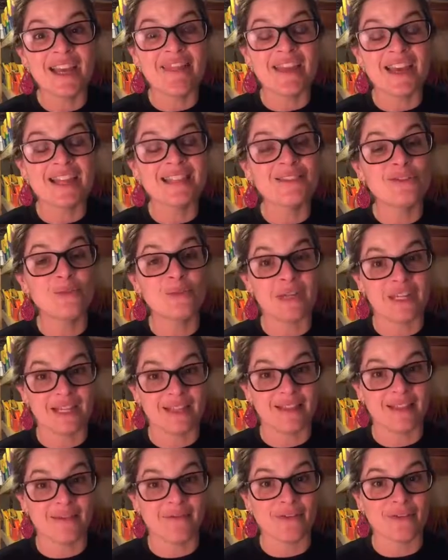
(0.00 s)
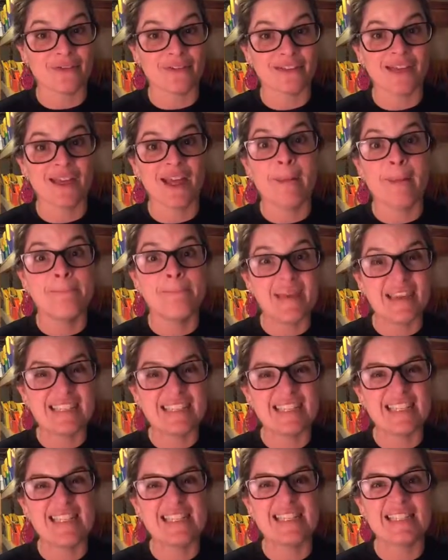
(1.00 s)
that's reading levels.
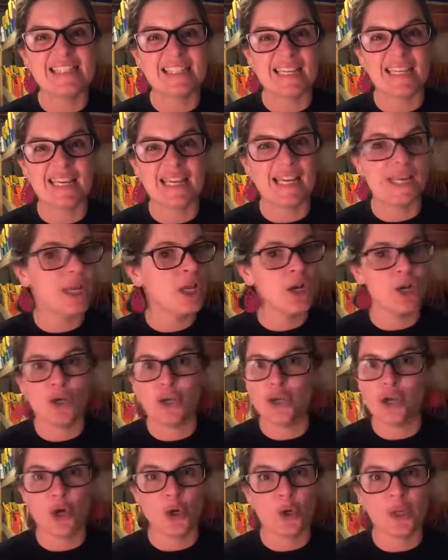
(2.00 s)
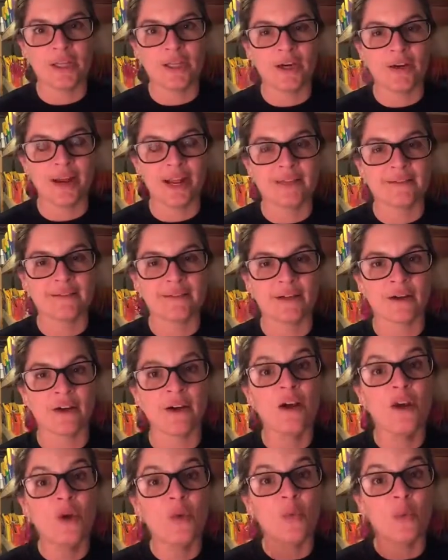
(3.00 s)
Messy, sticky, no clear
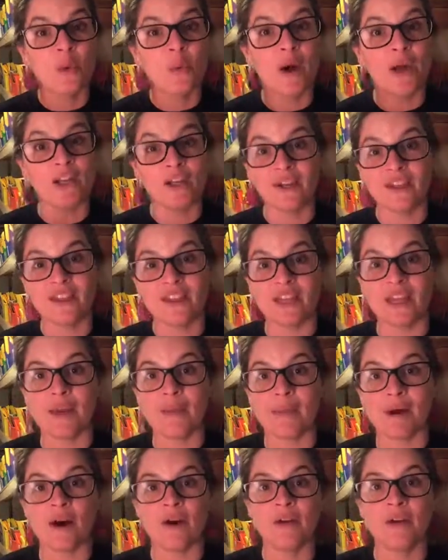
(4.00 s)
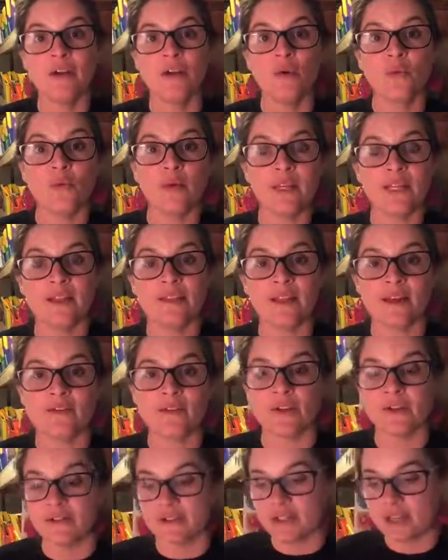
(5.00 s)
answer. We want you to think about reading
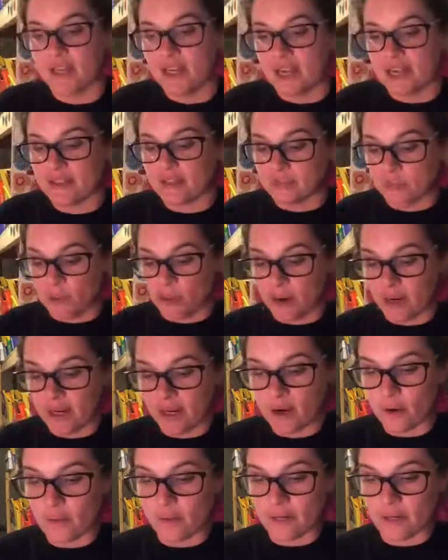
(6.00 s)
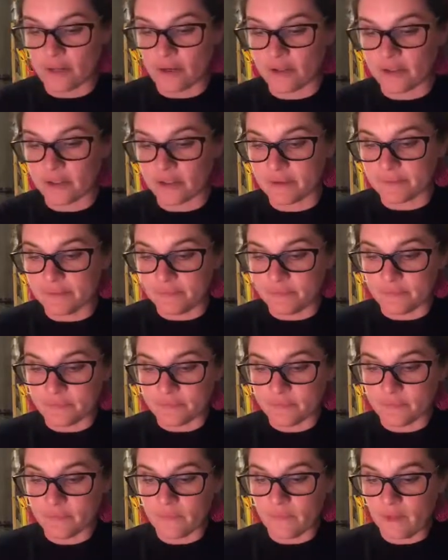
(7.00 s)
levels and supporting our readers
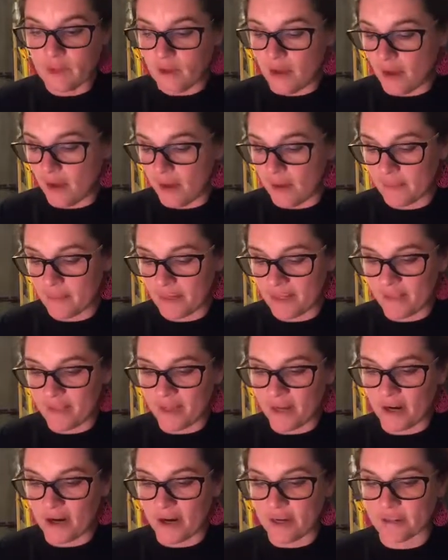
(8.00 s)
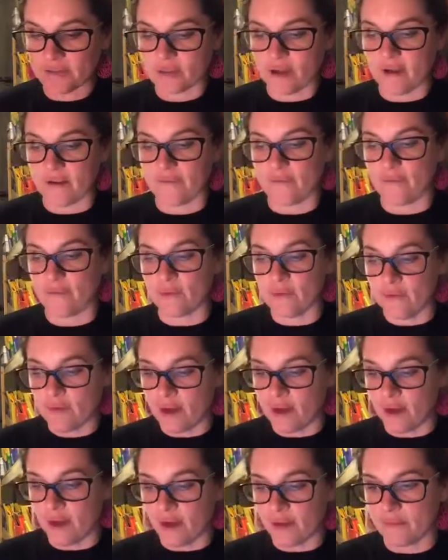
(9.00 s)
in the areas of
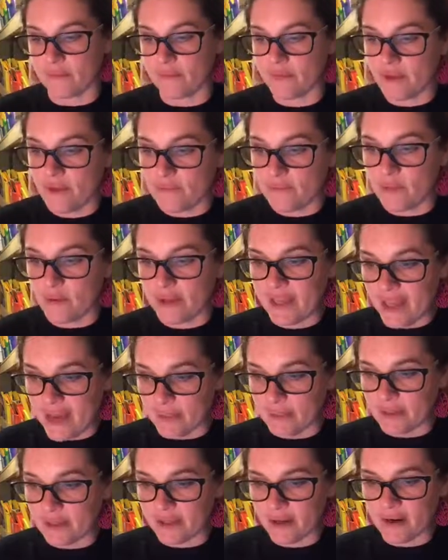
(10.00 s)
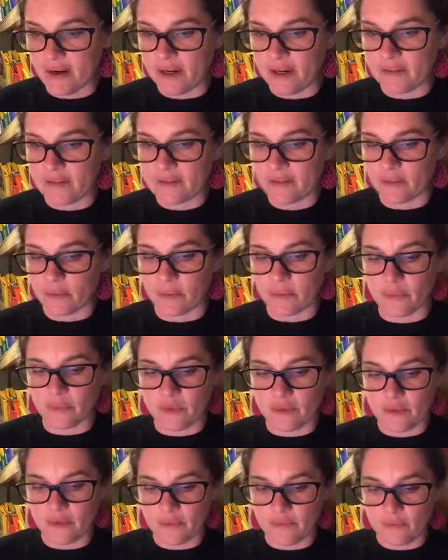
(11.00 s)
vocabulary, so
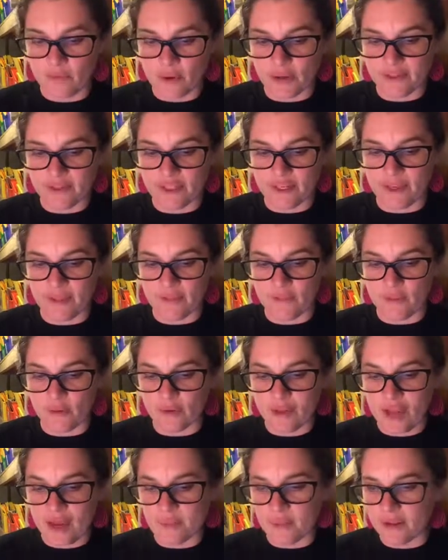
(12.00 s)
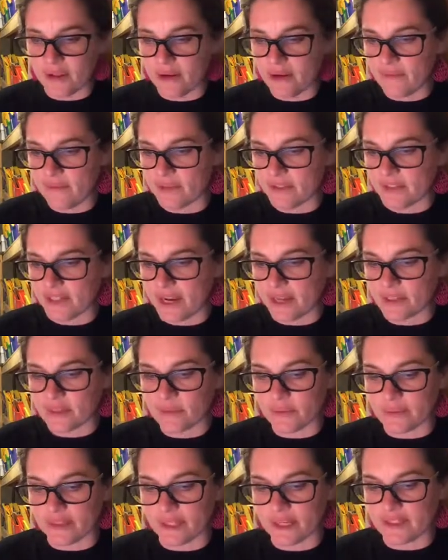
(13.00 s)
focusing on the vocabulary of the
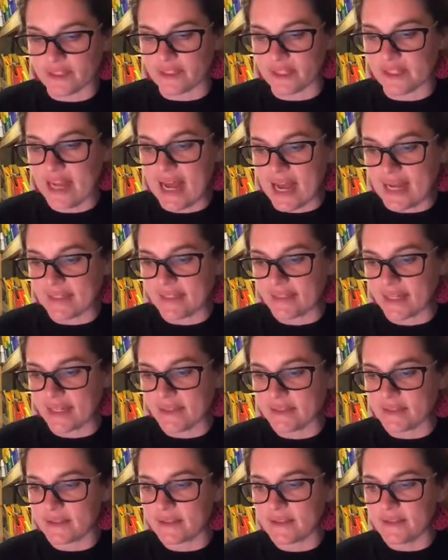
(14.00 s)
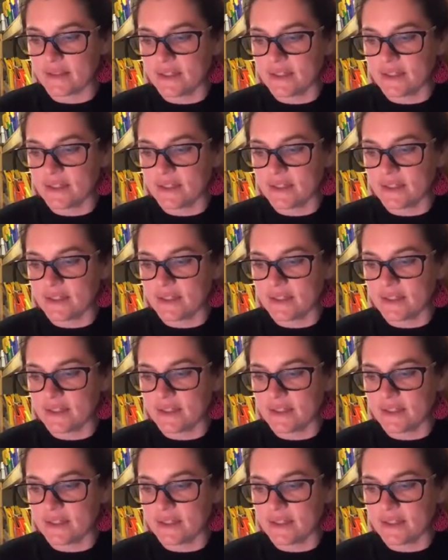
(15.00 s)
text related to content,